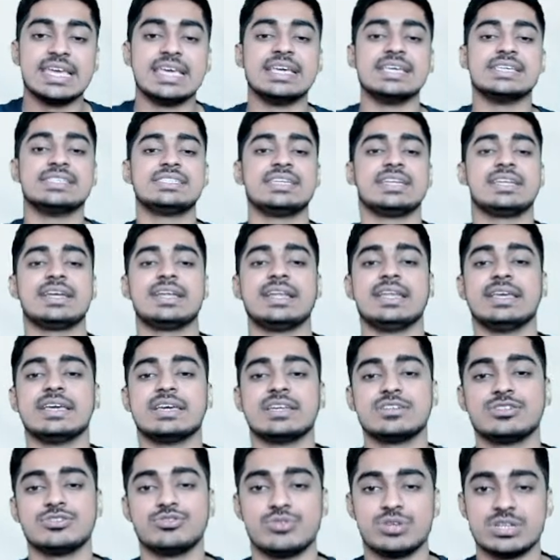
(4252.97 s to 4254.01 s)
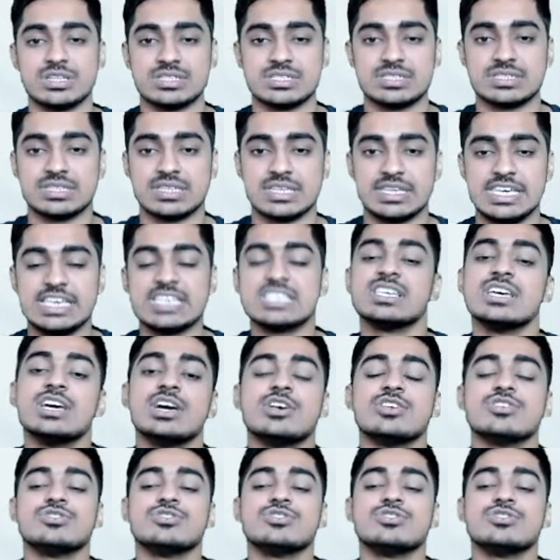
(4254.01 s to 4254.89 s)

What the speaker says: Is it clear, students? Yes.